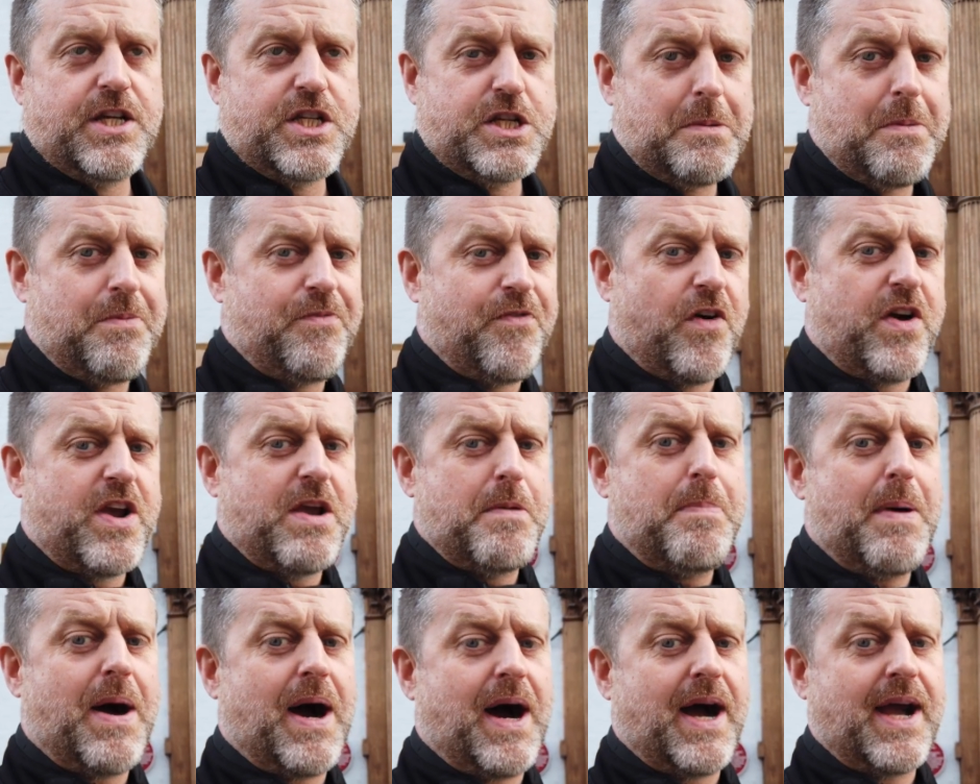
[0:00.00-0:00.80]
So
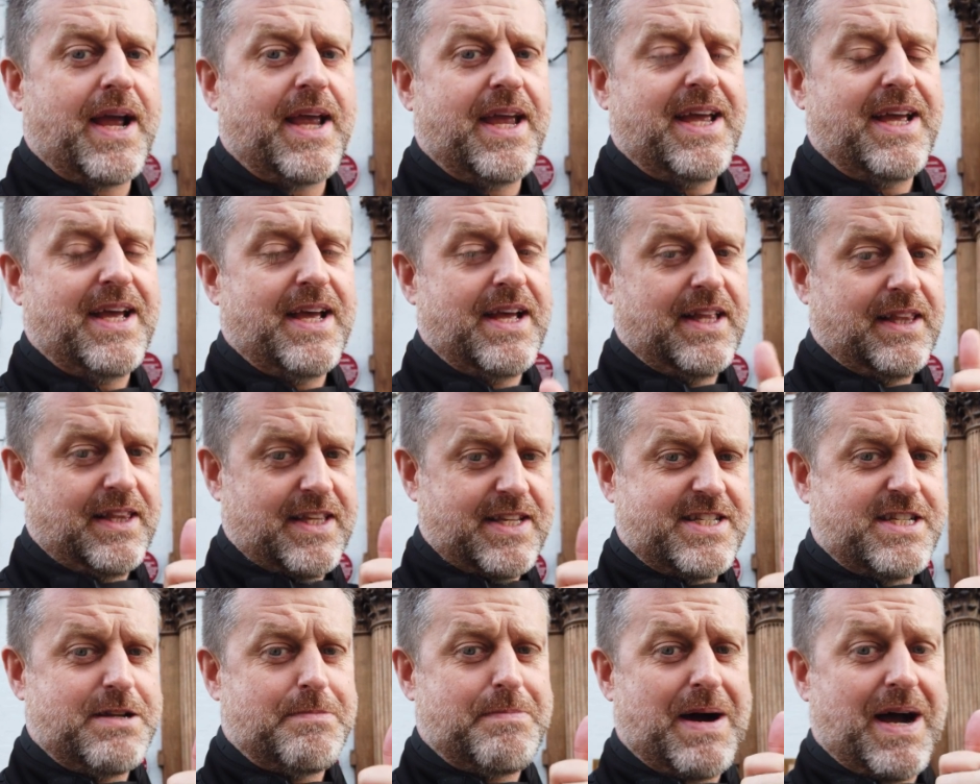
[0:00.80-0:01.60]
before you buy,
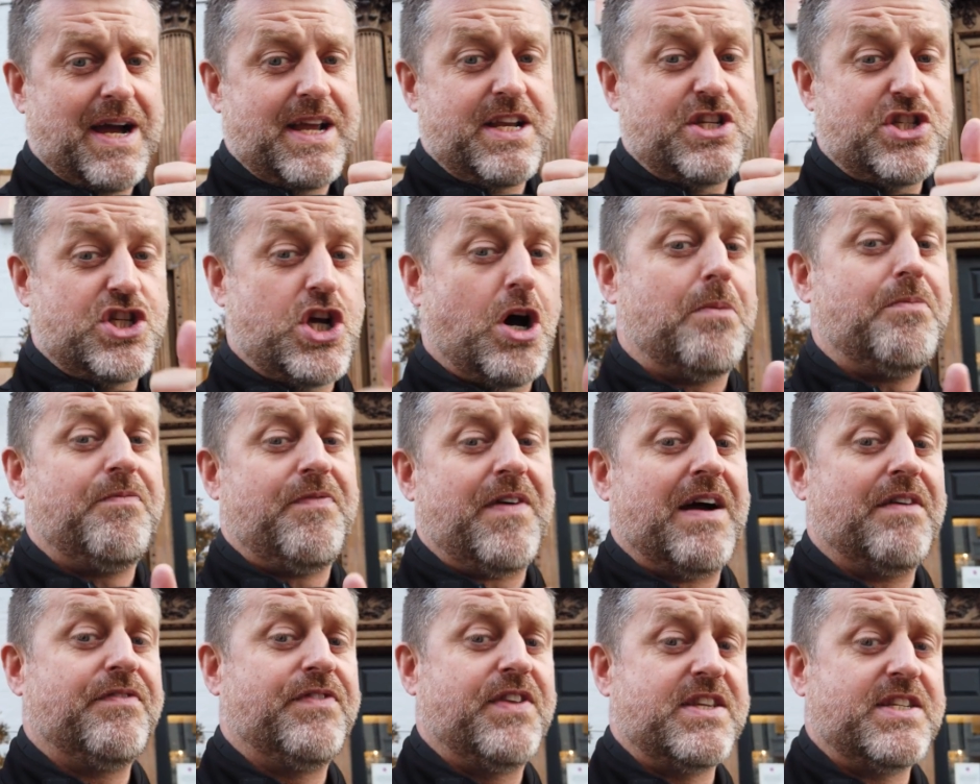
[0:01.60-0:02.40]
listen to my top
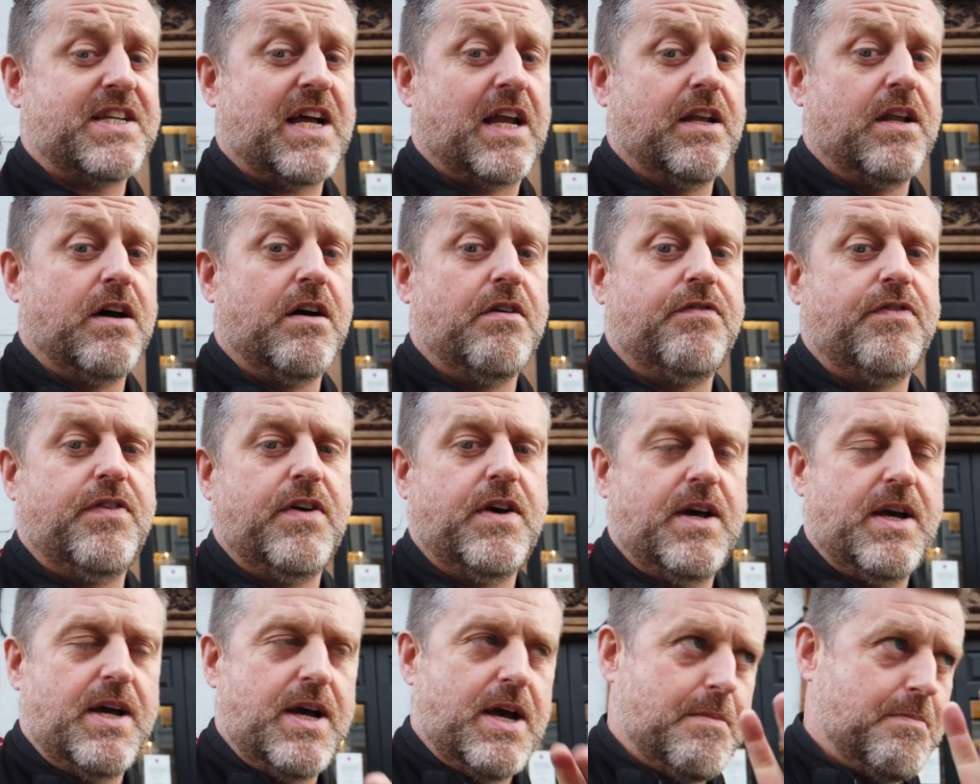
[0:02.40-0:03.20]
5 things I
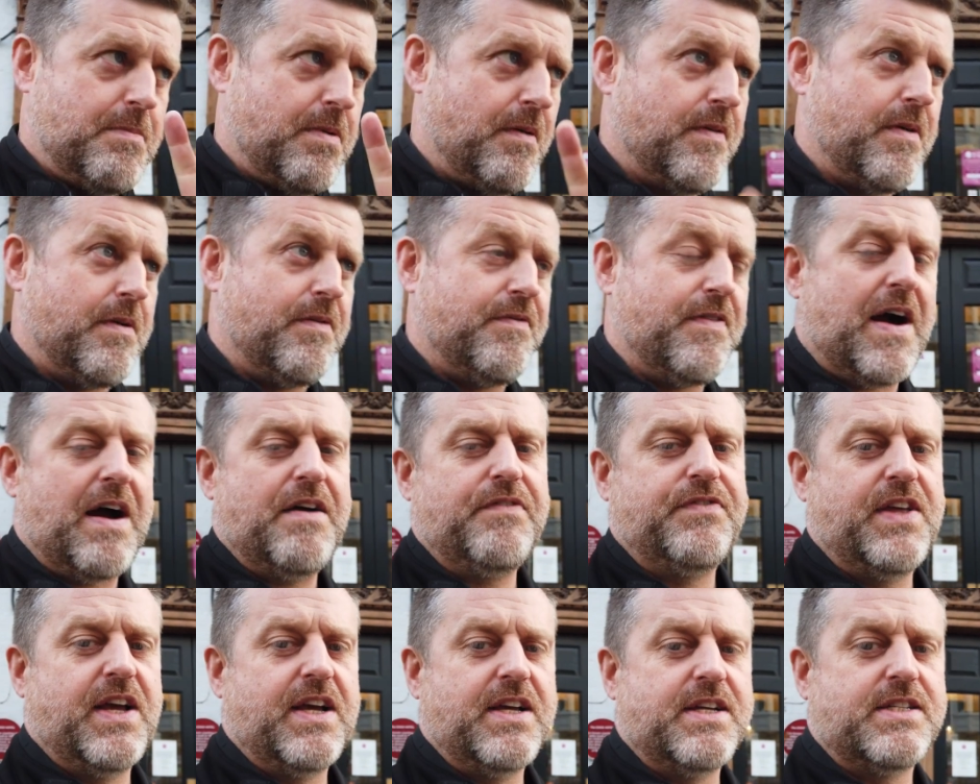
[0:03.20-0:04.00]
love, or the
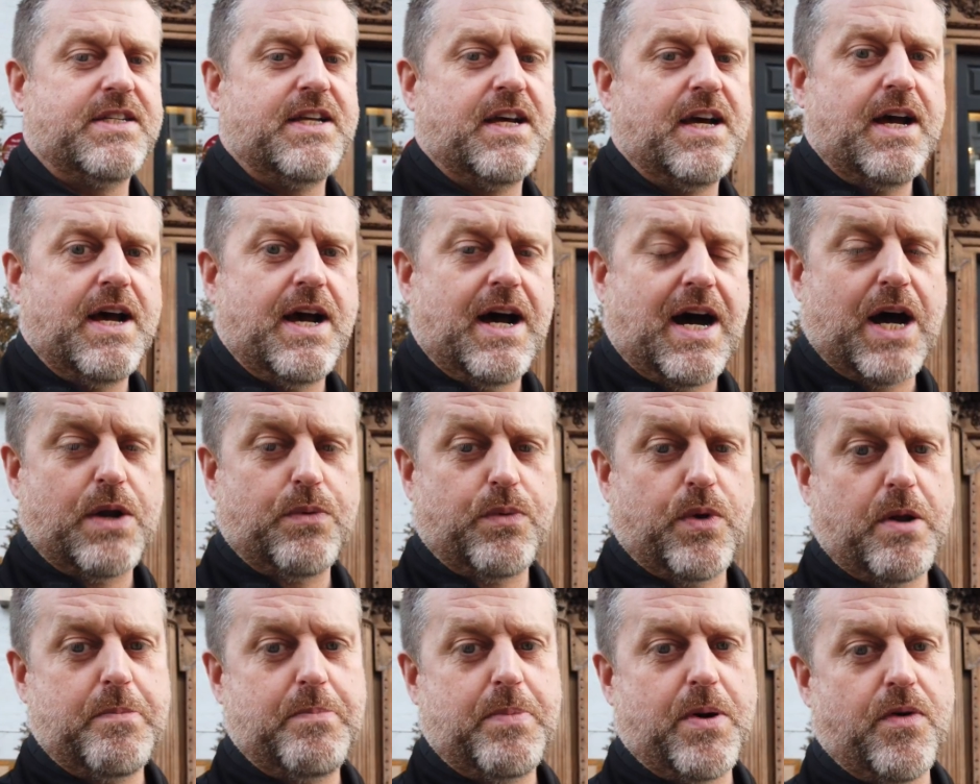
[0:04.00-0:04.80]
5 things
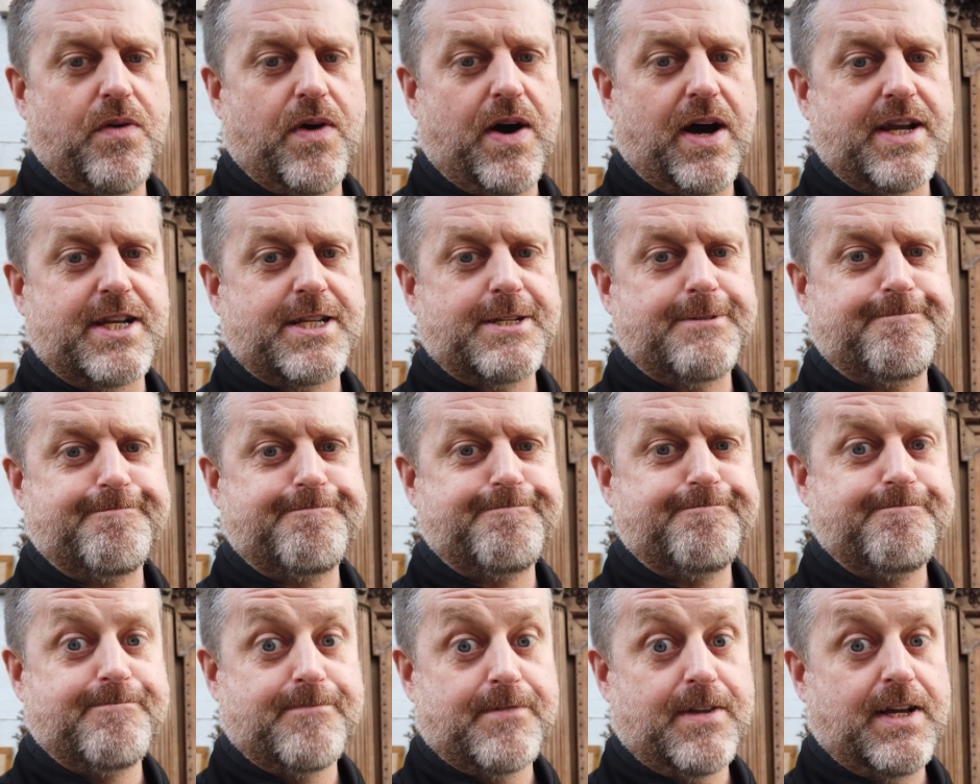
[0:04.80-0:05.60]
I want to put right.
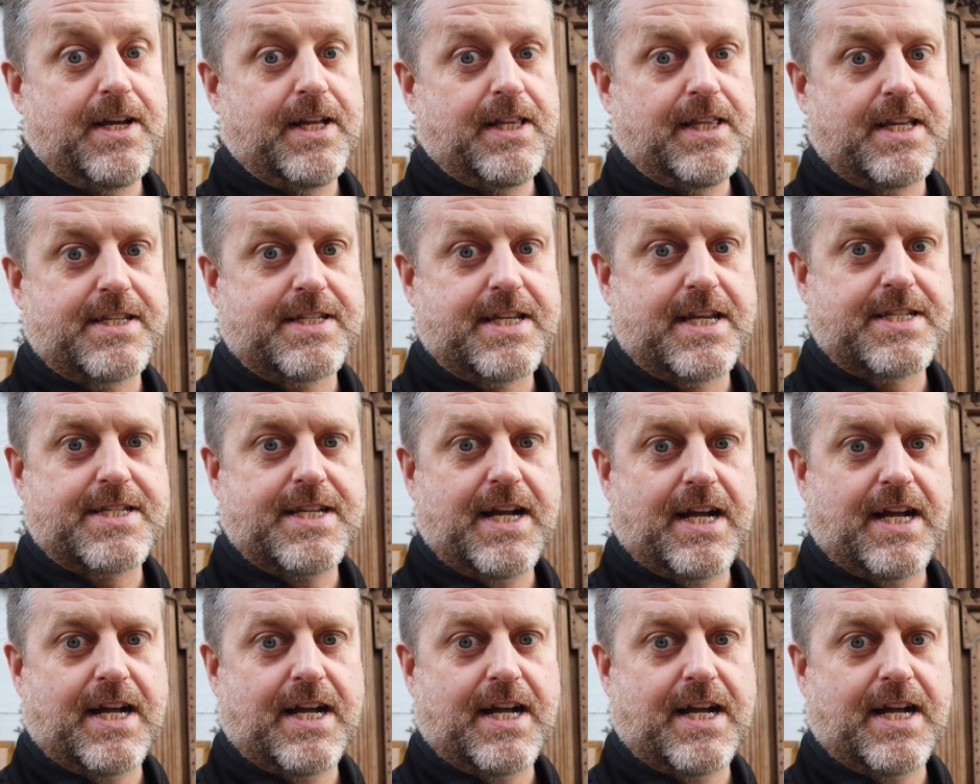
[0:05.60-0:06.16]
Let's get